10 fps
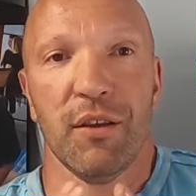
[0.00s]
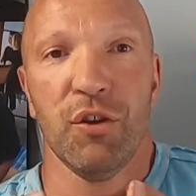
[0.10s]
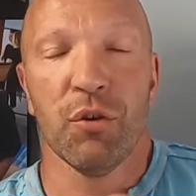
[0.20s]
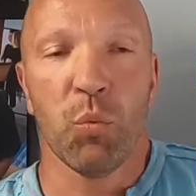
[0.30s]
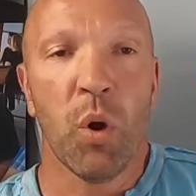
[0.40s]

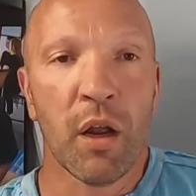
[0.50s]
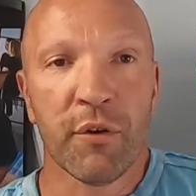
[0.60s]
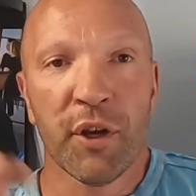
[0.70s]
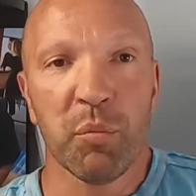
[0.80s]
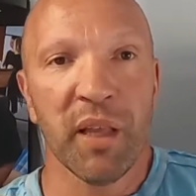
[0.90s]
you're
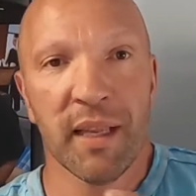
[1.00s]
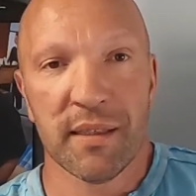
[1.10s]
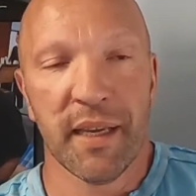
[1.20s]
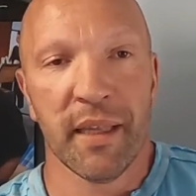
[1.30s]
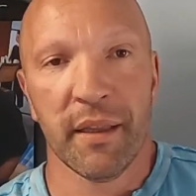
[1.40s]
watering your
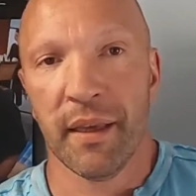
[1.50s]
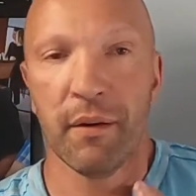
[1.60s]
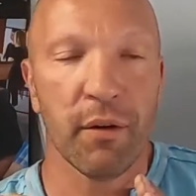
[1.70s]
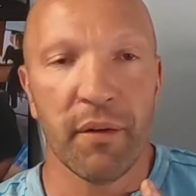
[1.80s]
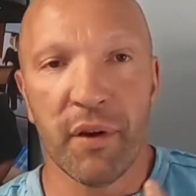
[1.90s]
plants daily
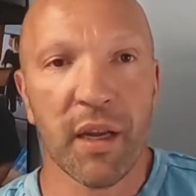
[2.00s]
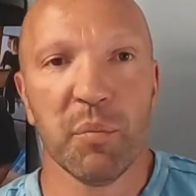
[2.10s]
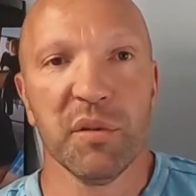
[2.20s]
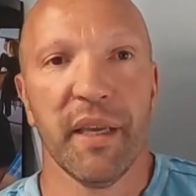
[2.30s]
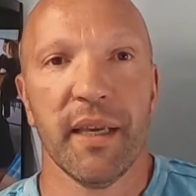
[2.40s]
or every
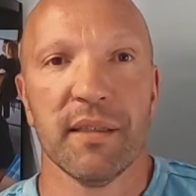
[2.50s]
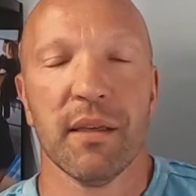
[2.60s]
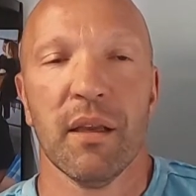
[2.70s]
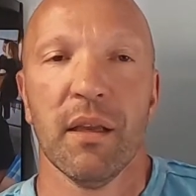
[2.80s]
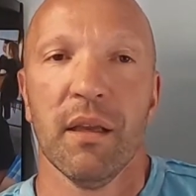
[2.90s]
couple of
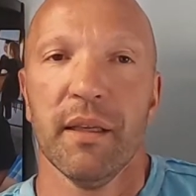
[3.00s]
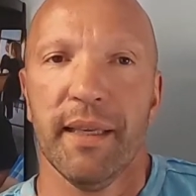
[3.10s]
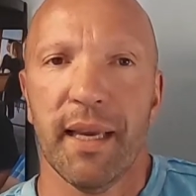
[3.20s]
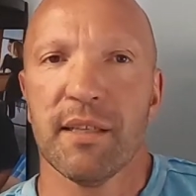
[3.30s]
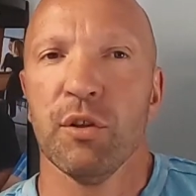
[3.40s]
days.
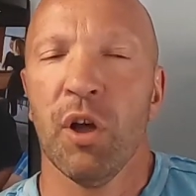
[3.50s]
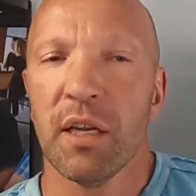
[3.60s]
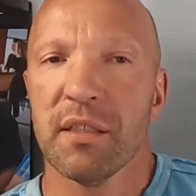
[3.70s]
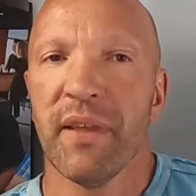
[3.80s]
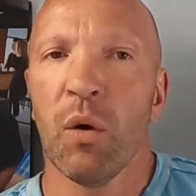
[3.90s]
Yes,
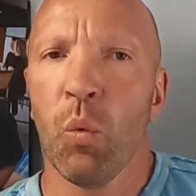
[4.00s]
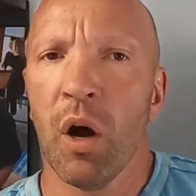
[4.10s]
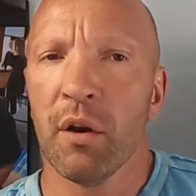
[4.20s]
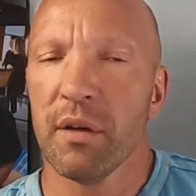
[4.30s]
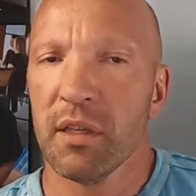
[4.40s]
lots of that
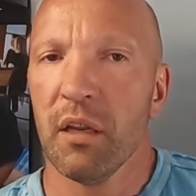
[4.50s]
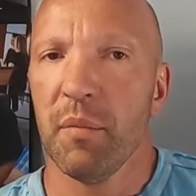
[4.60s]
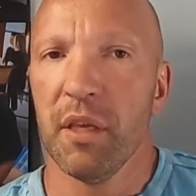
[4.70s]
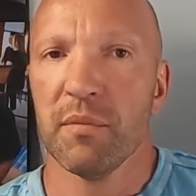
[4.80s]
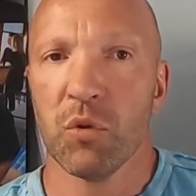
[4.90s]
water is going to
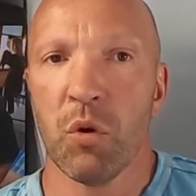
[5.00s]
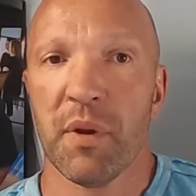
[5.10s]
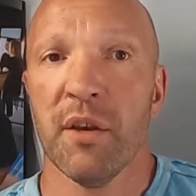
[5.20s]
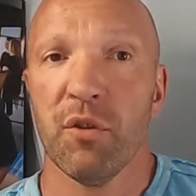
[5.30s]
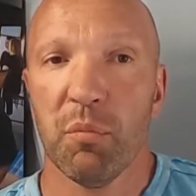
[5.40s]
be
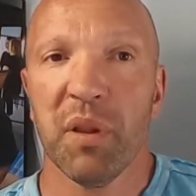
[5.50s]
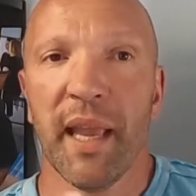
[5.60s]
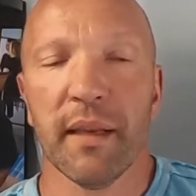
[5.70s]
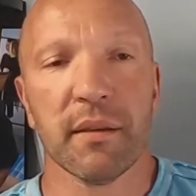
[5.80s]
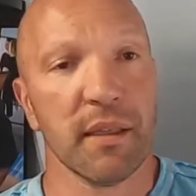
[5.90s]
absorbed into the
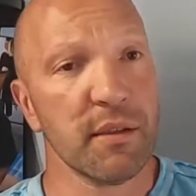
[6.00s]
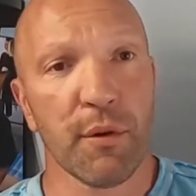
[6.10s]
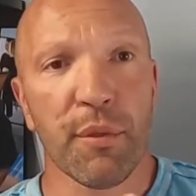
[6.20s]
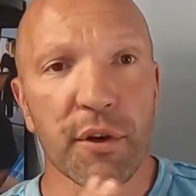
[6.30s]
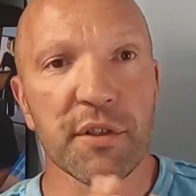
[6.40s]
plant because
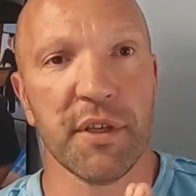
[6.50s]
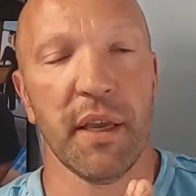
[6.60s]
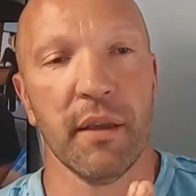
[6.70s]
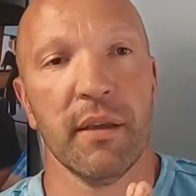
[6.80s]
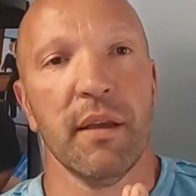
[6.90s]
they're
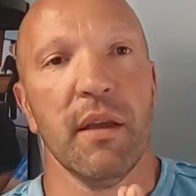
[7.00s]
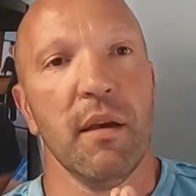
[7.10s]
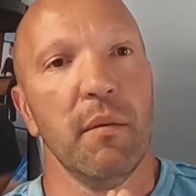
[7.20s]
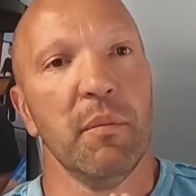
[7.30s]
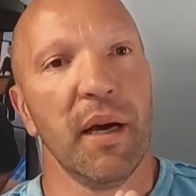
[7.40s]
thirsty.
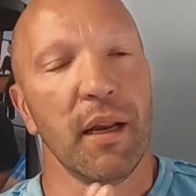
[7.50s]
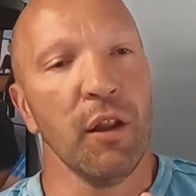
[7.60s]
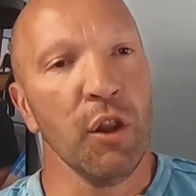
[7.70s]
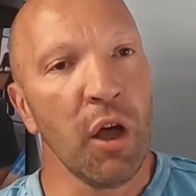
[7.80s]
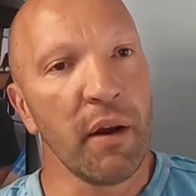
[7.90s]
But a
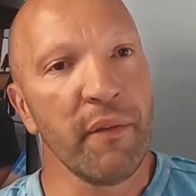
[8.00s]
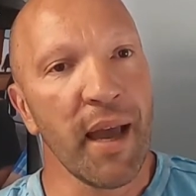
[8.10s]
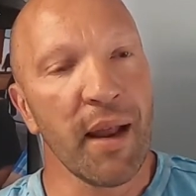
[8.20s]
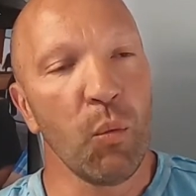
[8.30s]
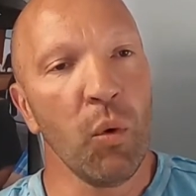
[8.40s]
lot of
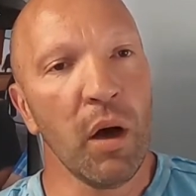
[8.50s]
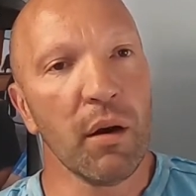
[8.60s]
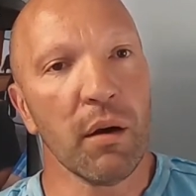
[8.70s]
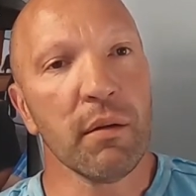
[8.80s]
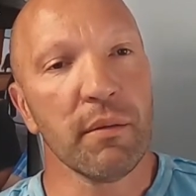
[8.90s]
that
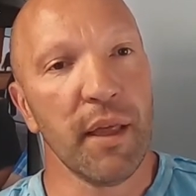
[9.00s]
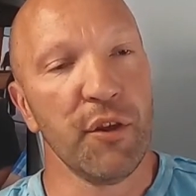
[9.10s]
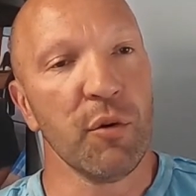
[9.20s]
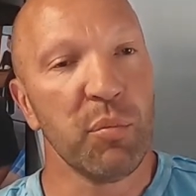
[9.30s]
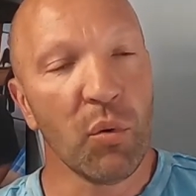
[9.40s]
water
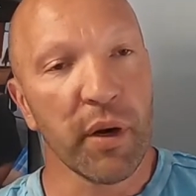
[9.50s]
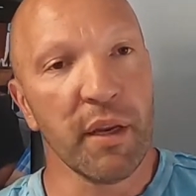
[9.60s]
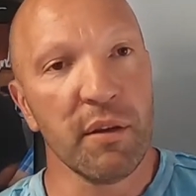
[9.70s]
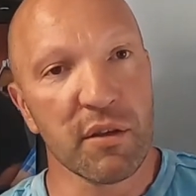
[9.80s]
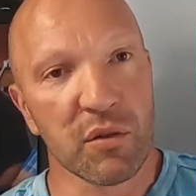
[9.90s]
that you're pouring
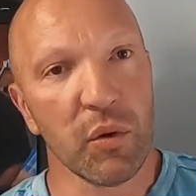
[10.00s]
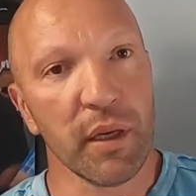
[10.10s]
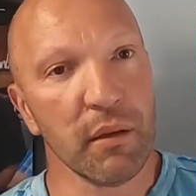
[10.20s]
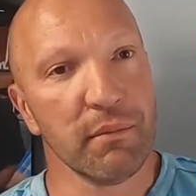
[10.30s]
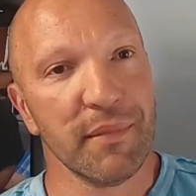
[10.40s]
into the
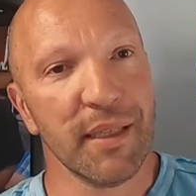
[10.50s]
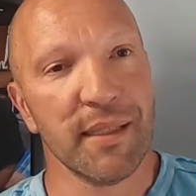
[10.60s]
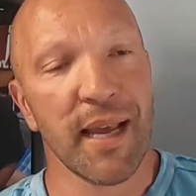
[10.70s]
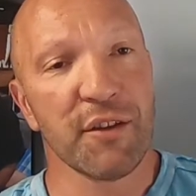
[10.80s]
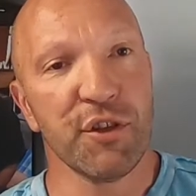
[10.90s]
soil
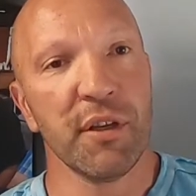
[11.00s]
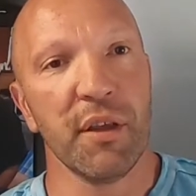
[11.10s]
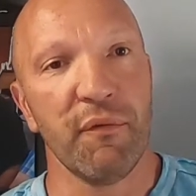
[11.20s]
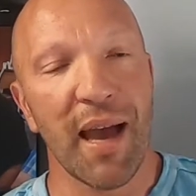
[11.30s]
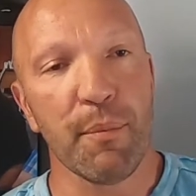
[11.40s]
is actually going
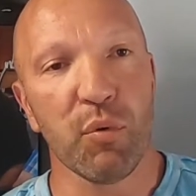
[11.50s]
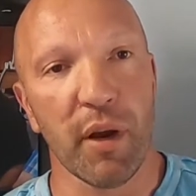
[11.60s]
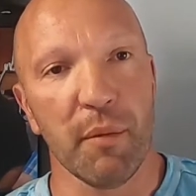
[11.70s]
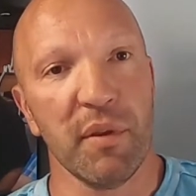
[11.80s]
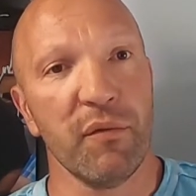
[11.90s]
to
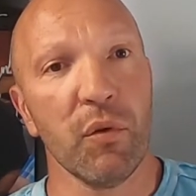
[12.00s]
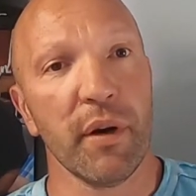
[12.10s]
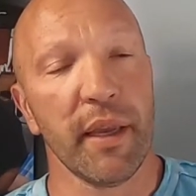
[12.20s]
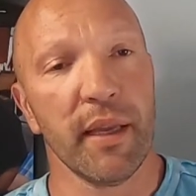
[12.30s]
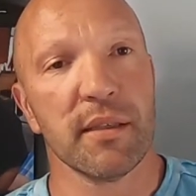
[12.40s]
evaporate
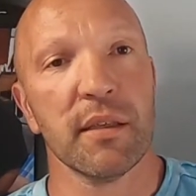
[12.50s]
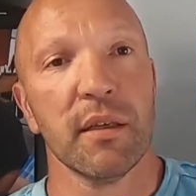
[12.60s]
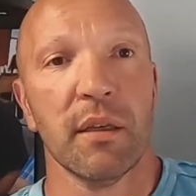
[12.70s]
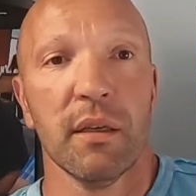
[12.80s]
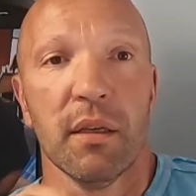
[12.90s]
before it gets